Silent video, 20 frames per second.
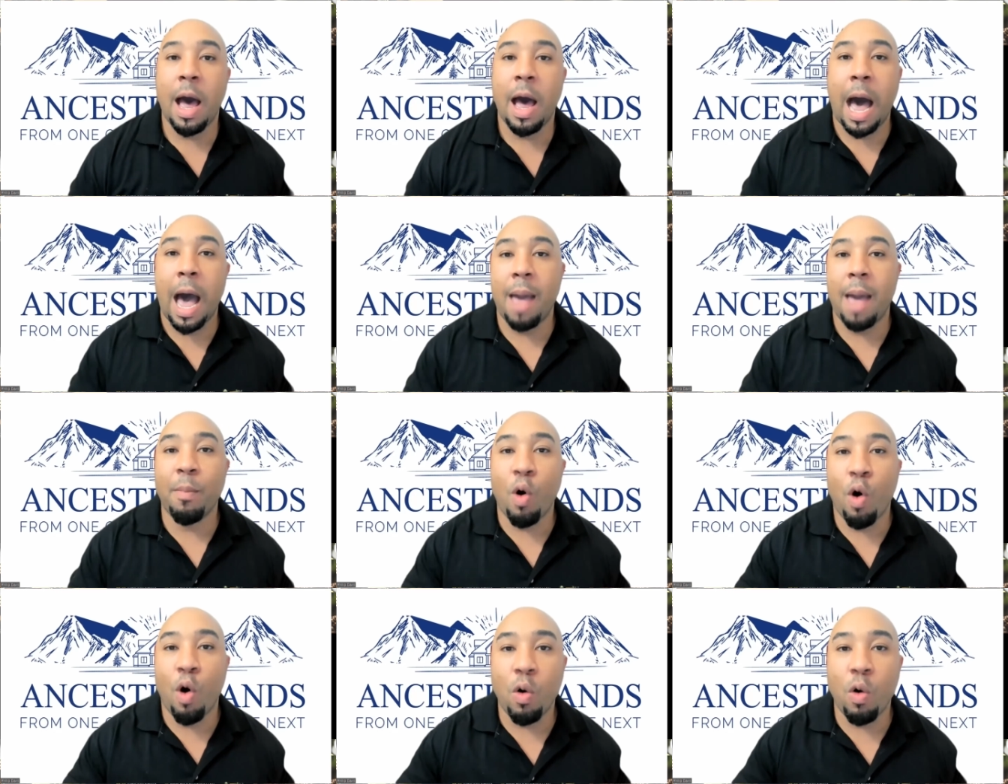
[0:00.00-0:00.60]

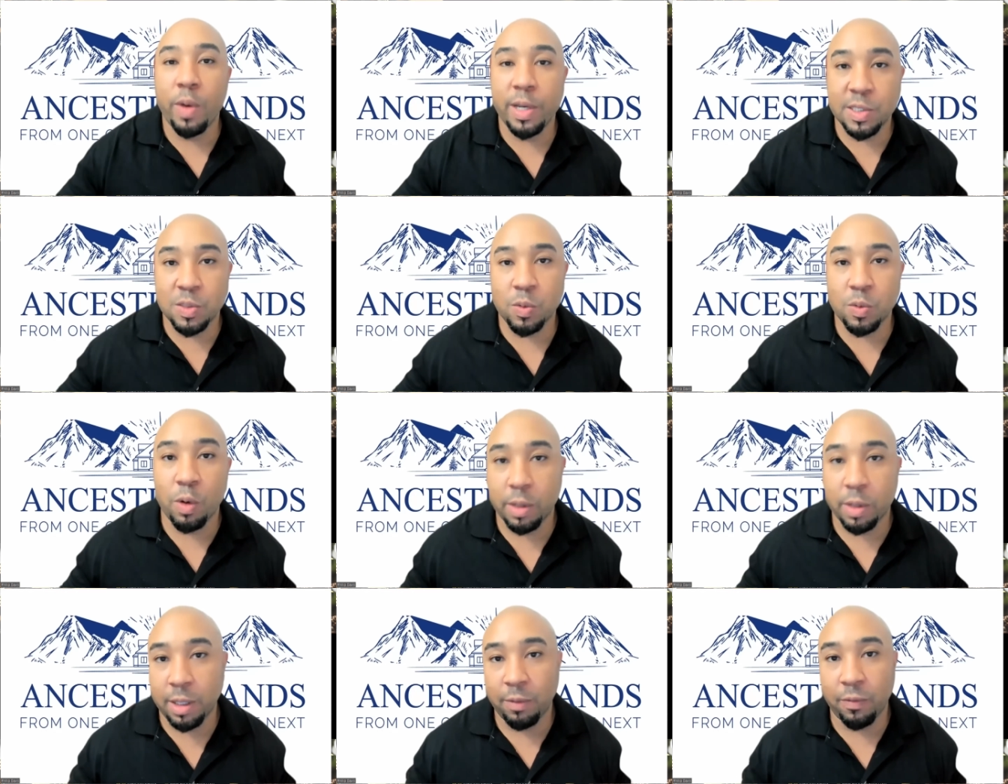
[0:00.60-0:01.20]
I'm always
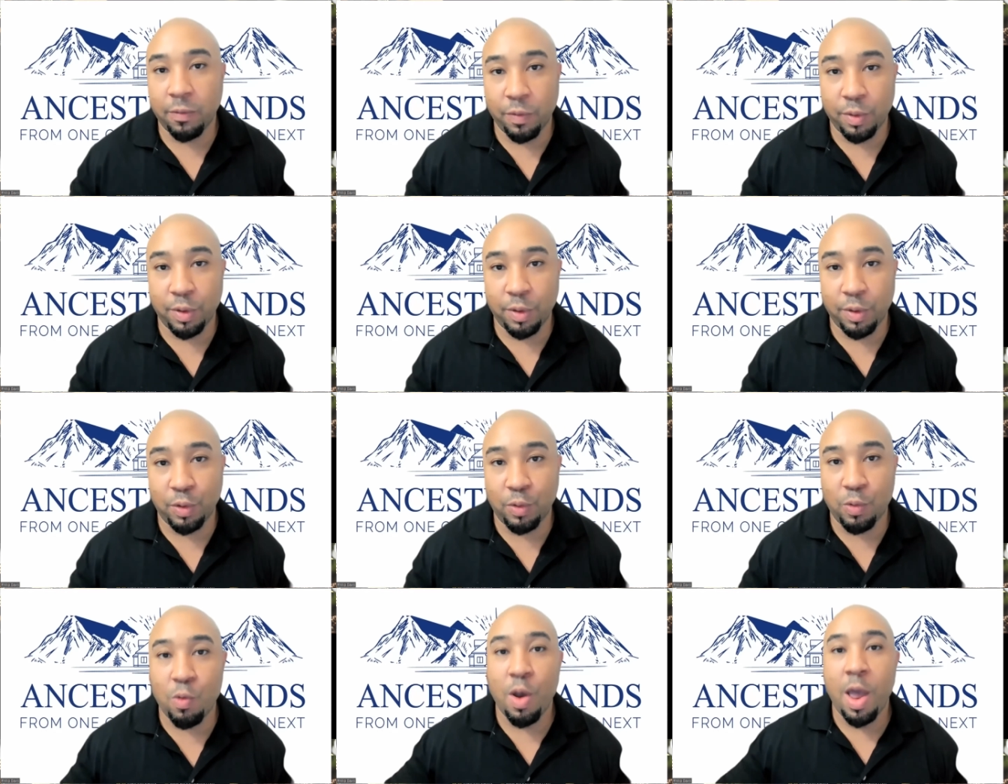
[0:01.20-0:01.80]
working for
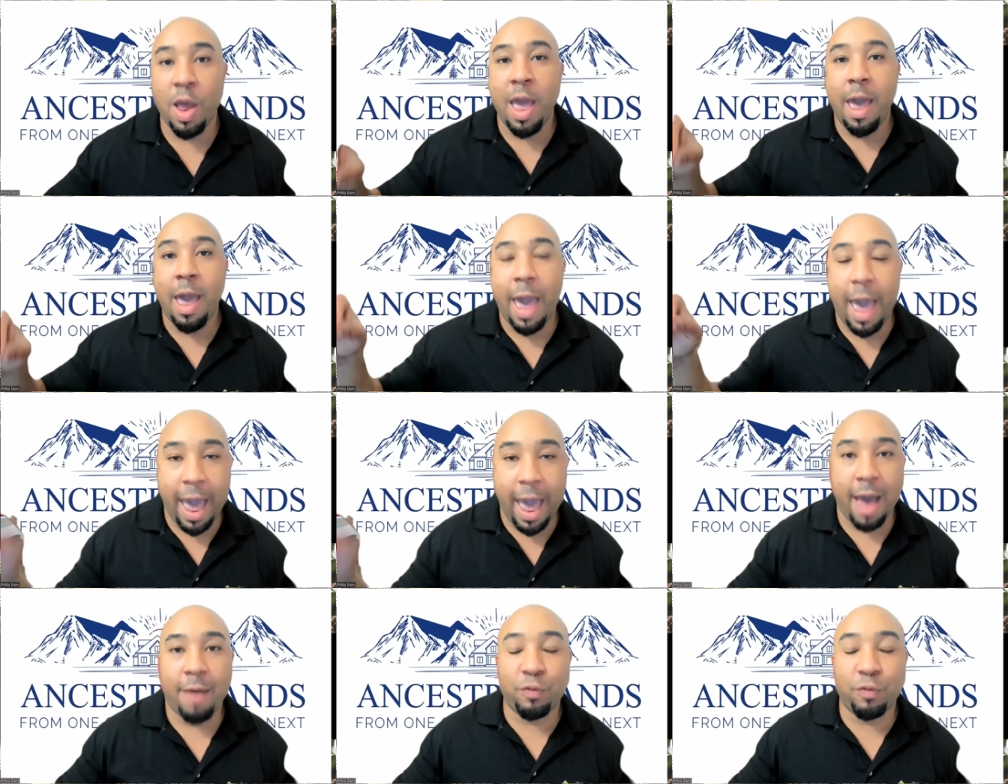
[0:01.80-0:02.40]
you
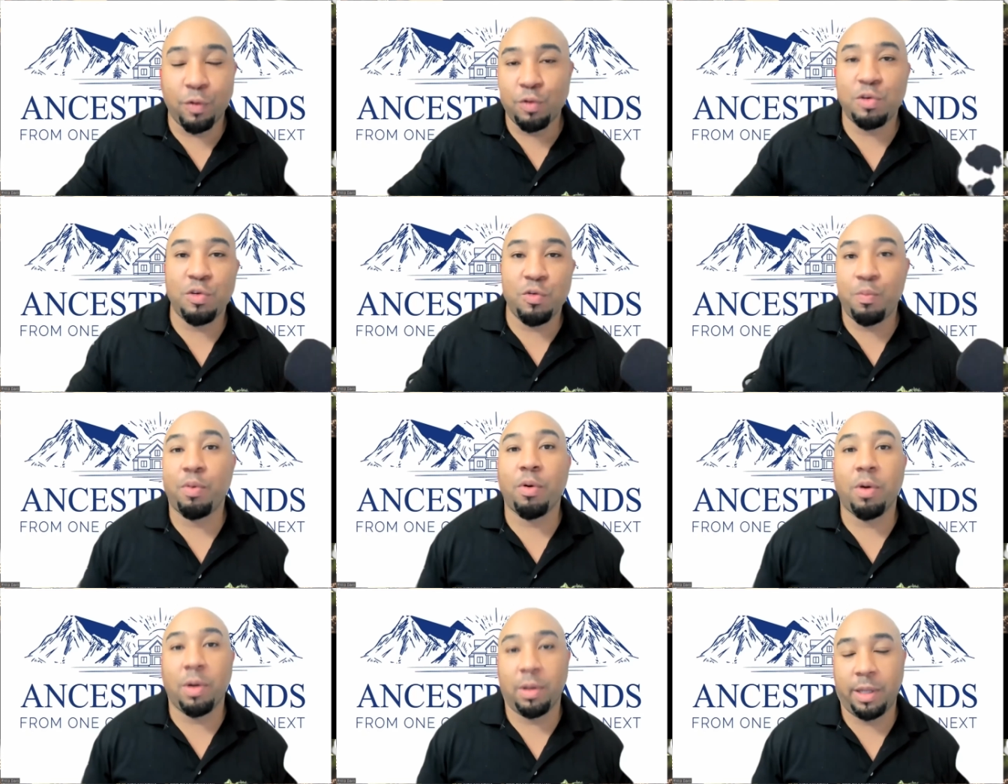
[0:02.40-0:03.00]
after you
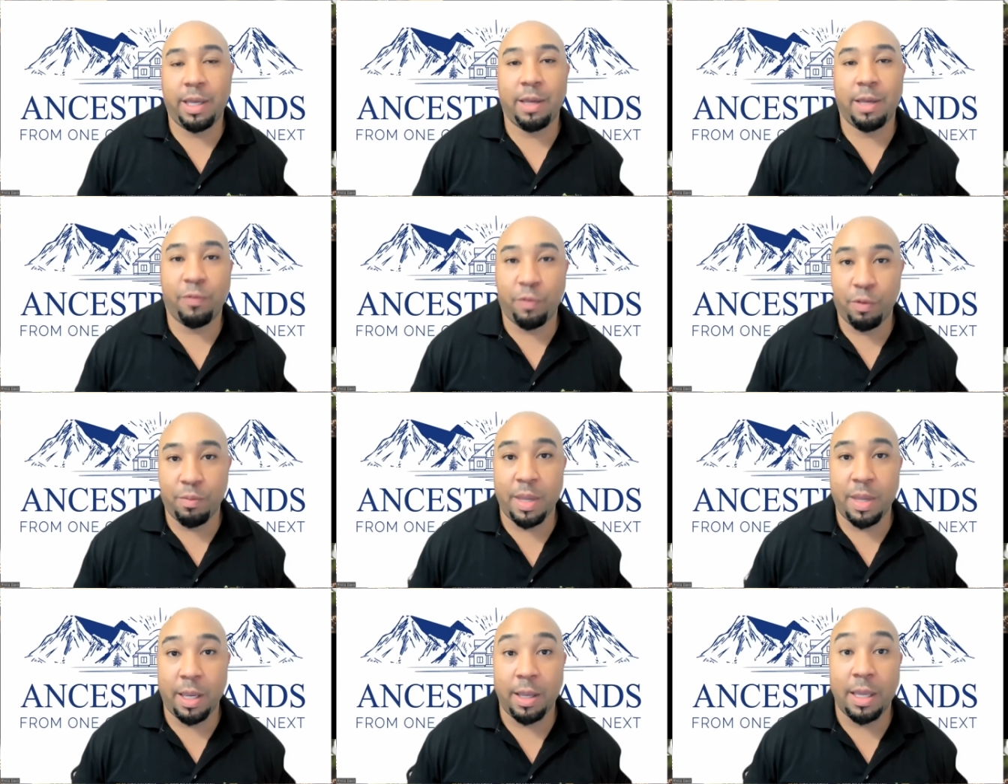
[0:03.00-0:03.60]
bought land
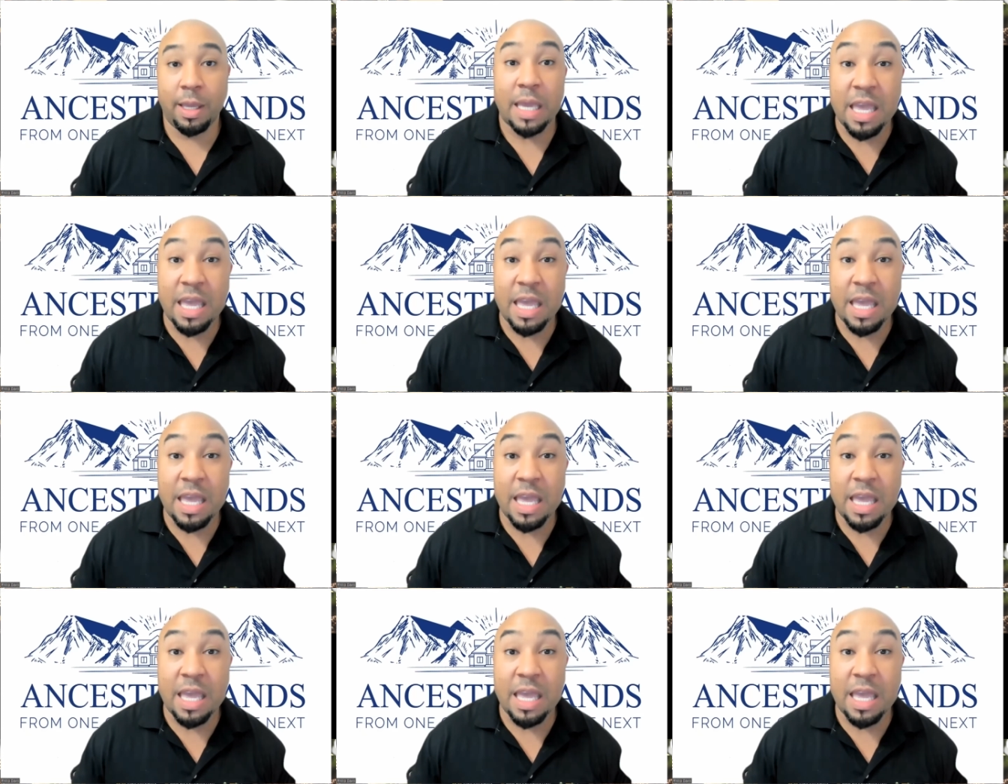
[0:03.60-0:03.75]
from me.